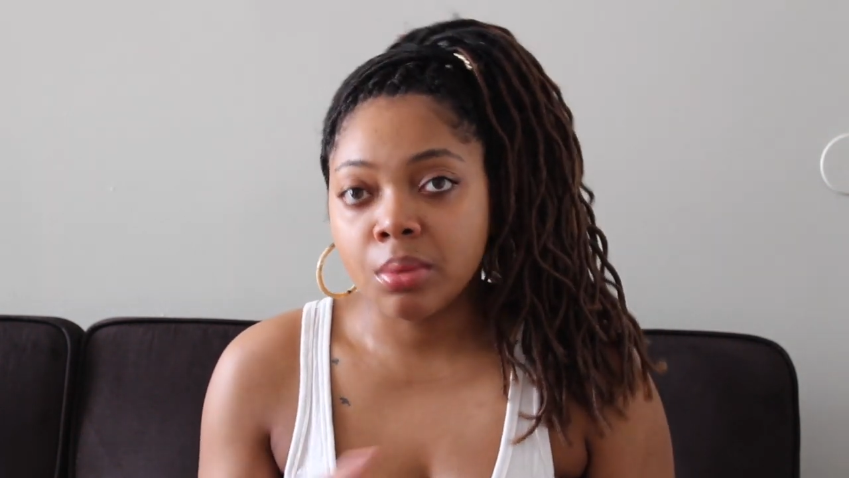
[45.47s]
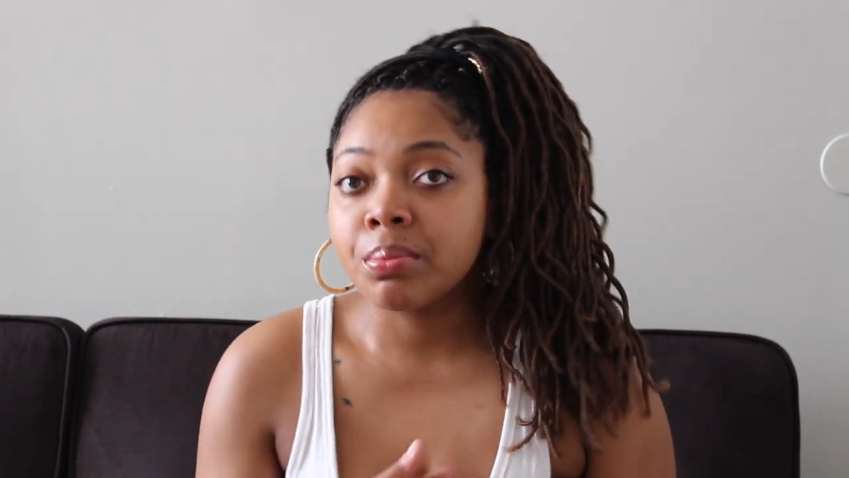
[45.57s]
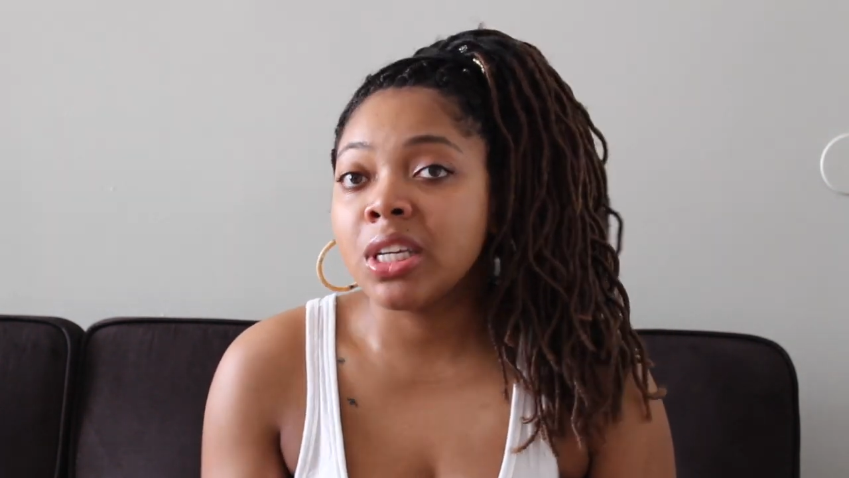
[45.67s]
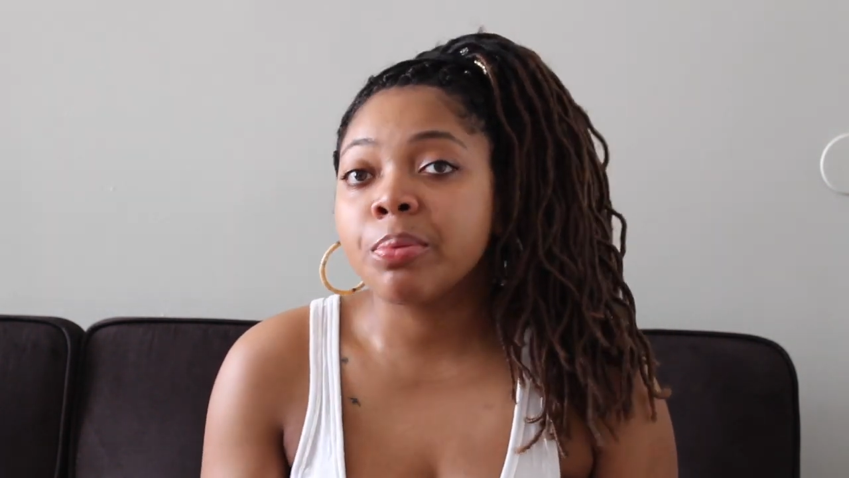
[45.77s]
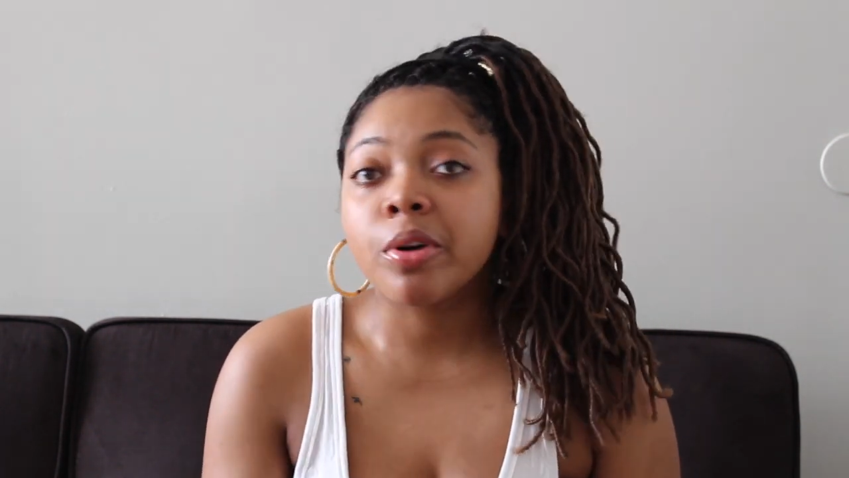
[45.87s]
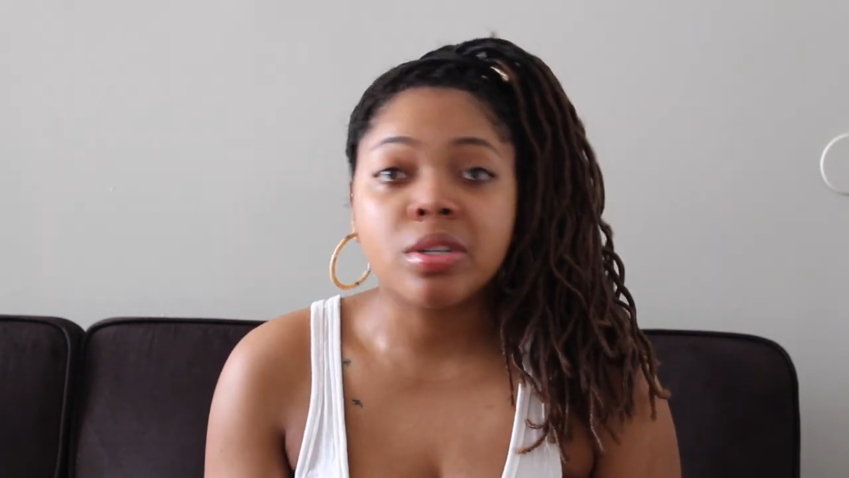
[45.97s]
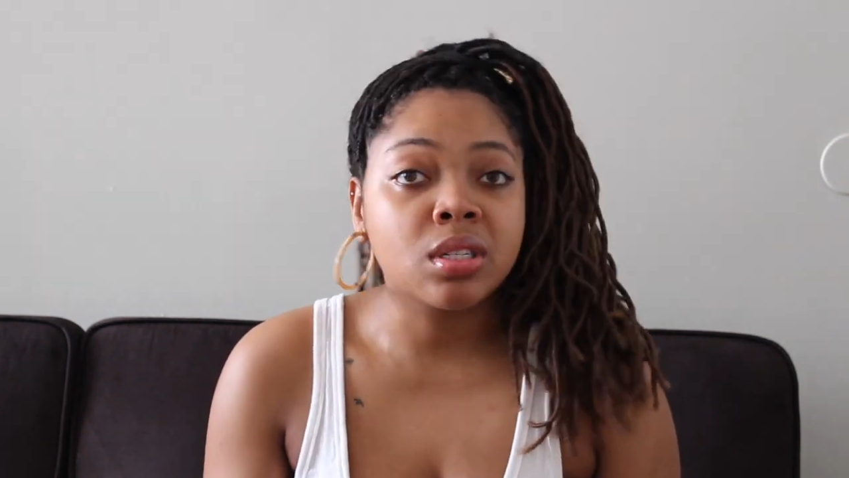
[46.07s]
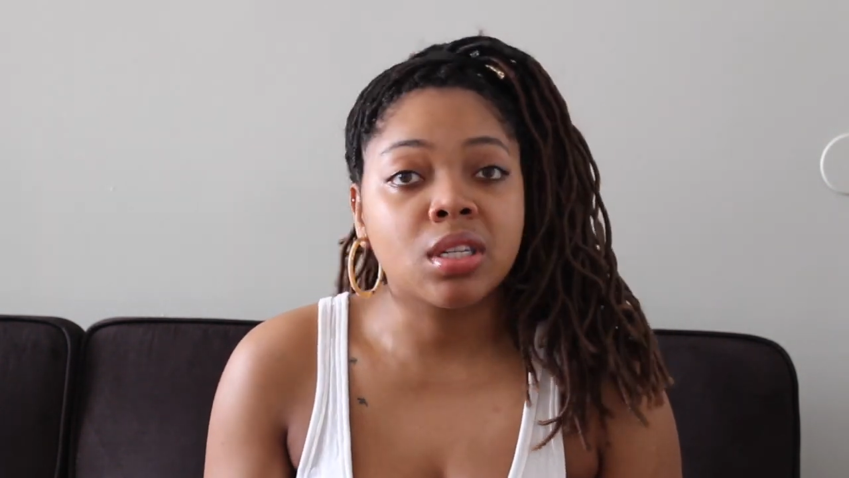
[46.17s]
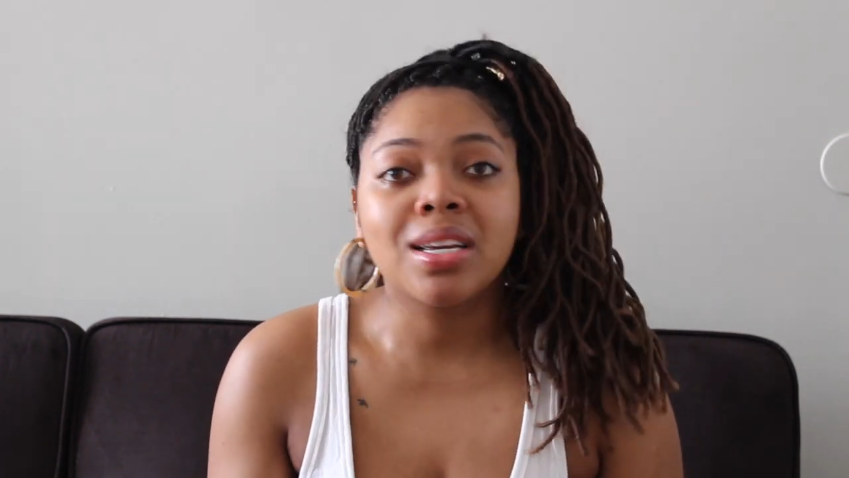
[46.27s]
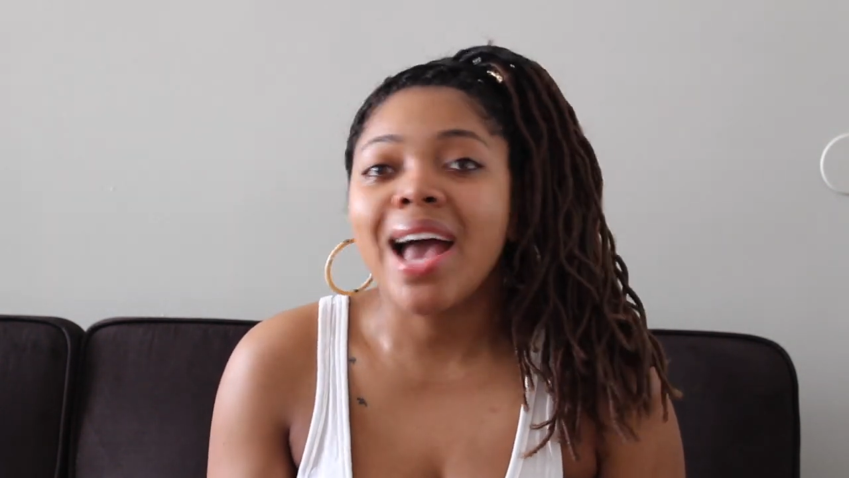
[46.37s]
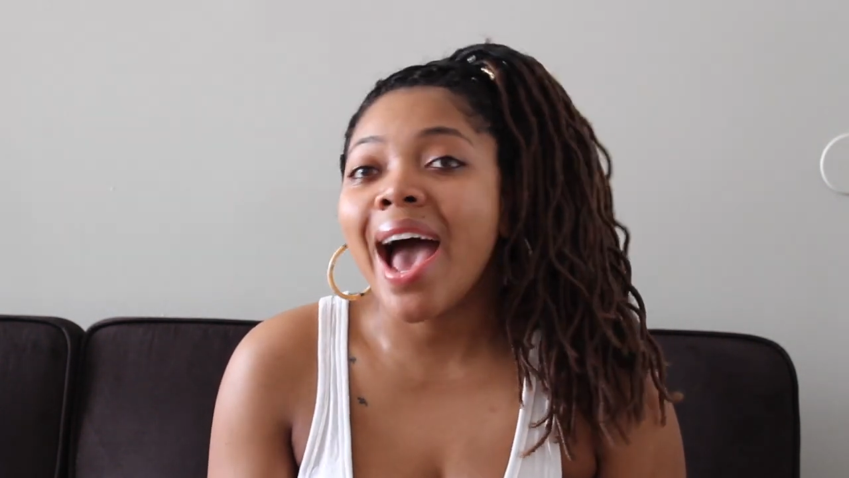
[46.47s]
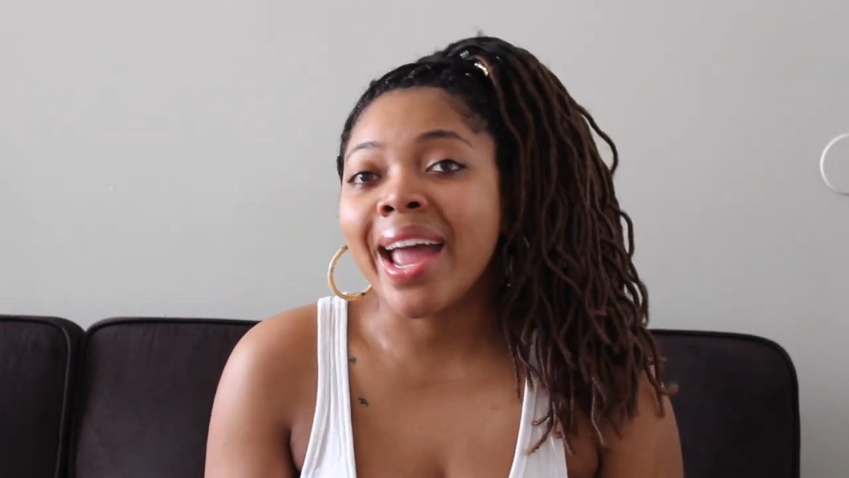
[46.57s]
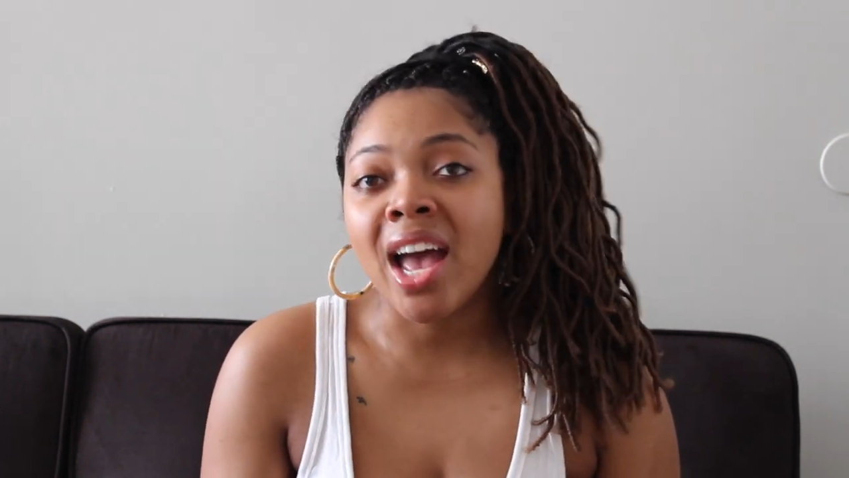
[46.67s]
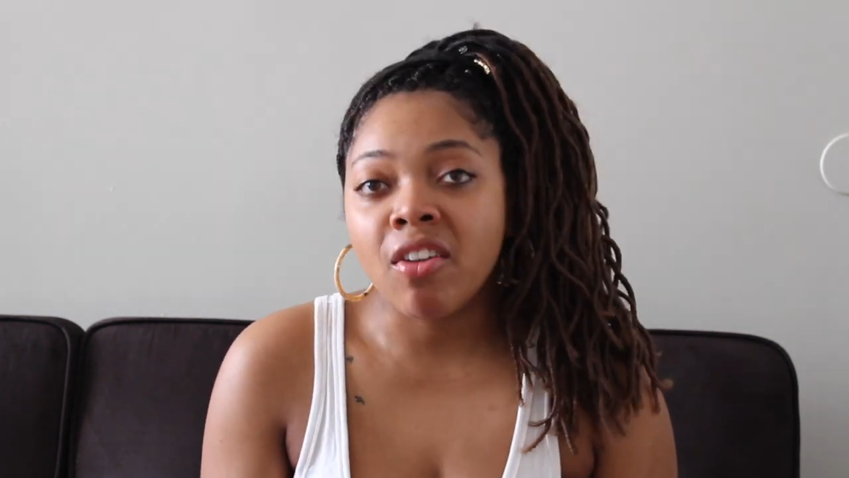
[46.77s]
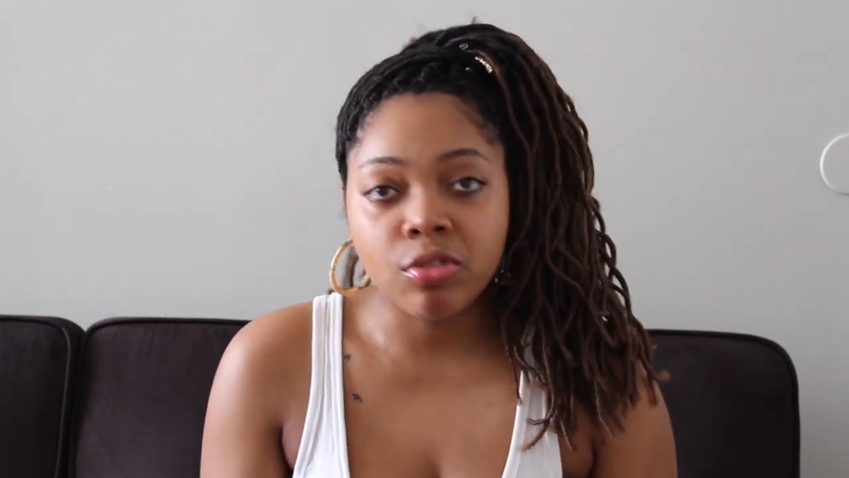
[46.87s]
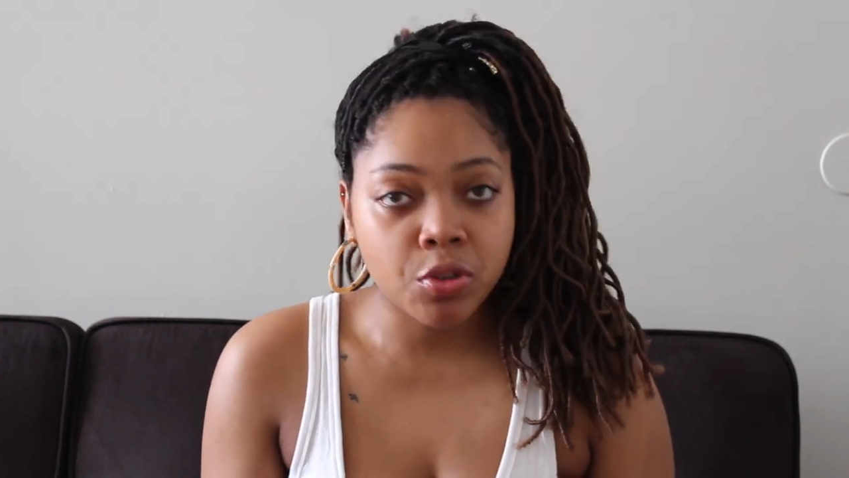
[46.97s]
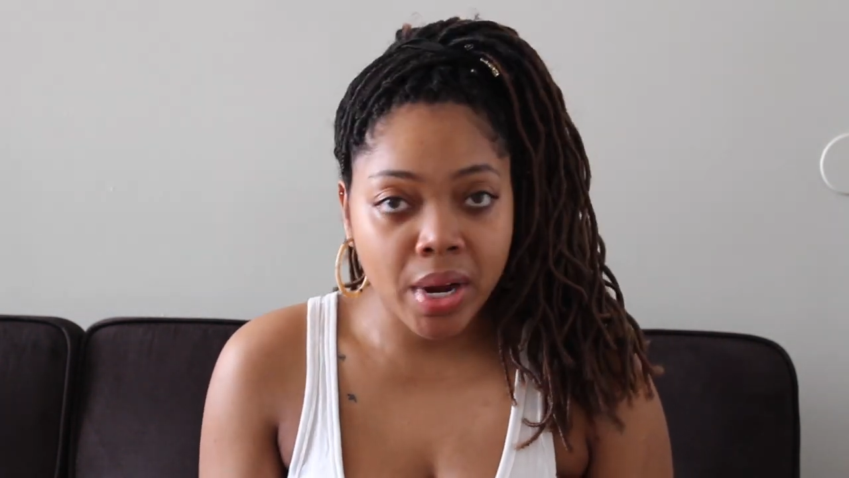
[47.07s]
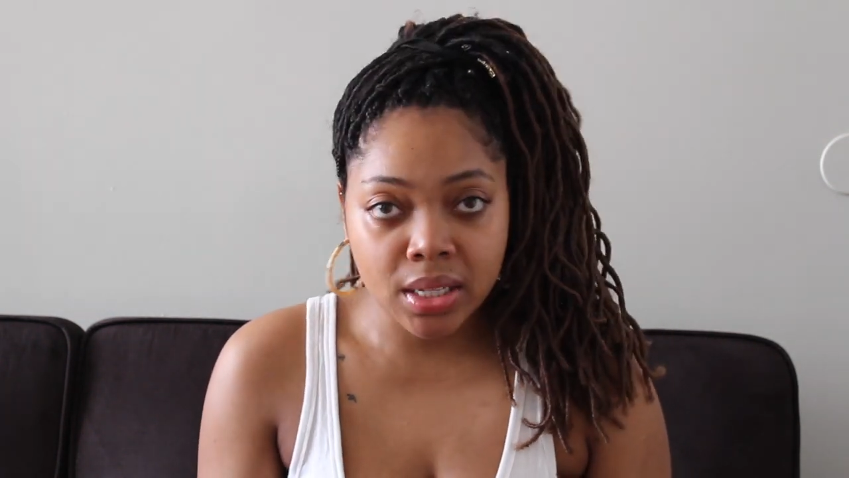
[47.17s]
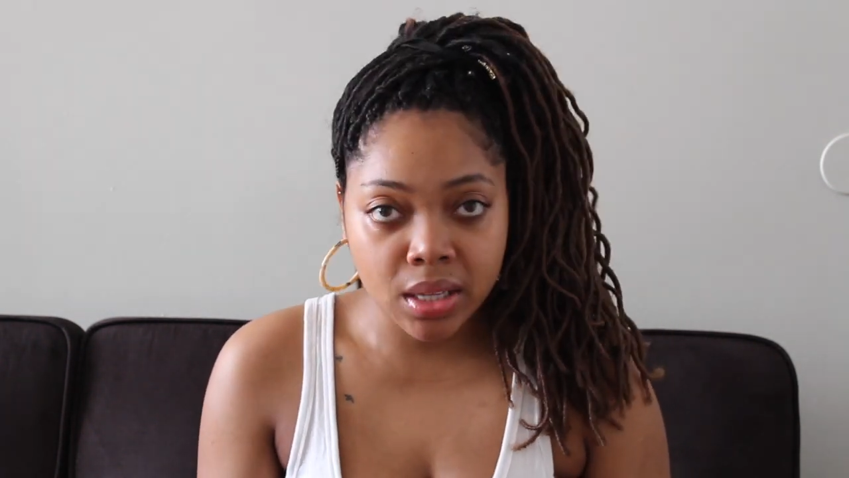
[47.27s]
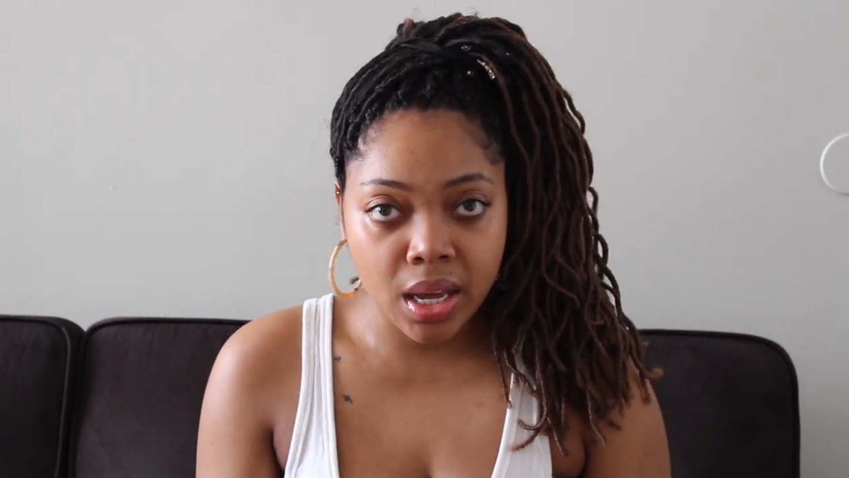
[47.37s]
Me personally, I have
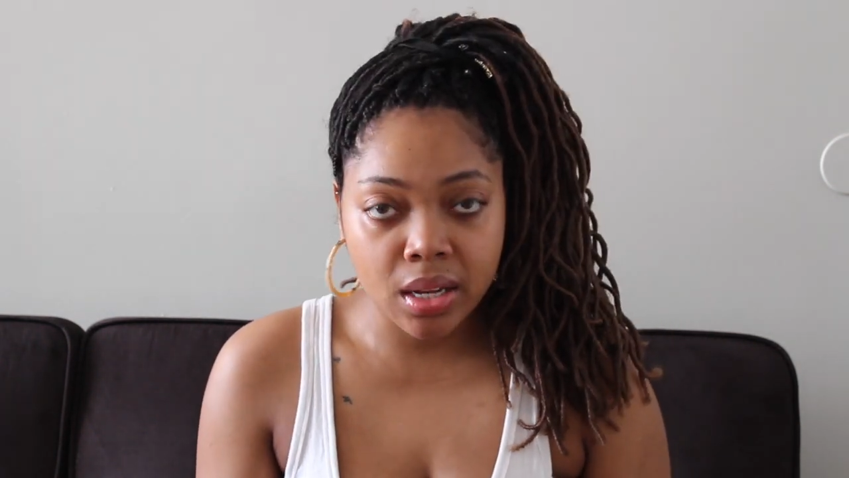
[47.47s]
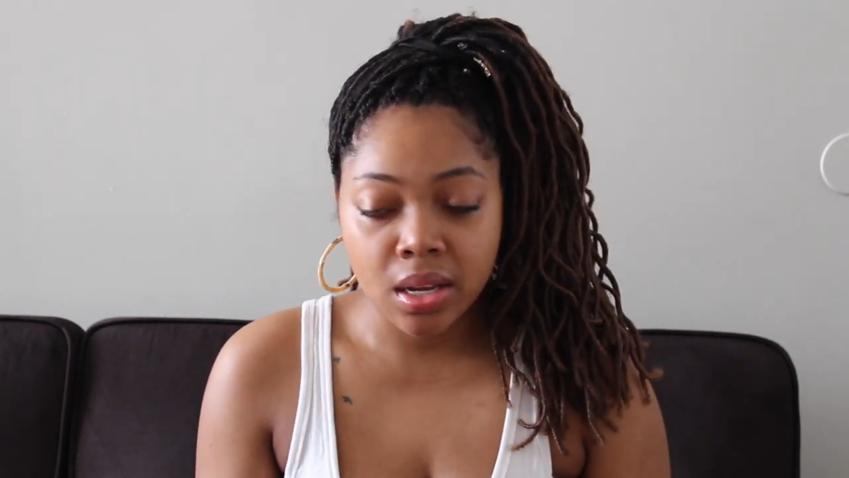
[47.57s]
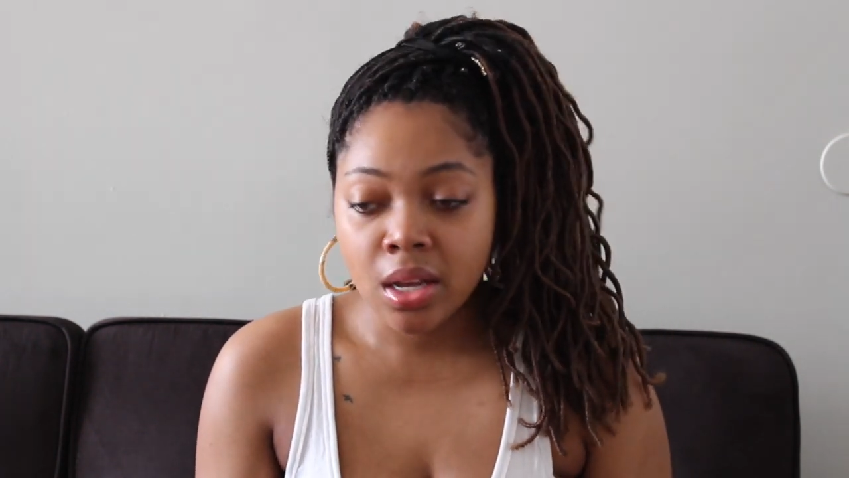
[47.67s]
dry skin.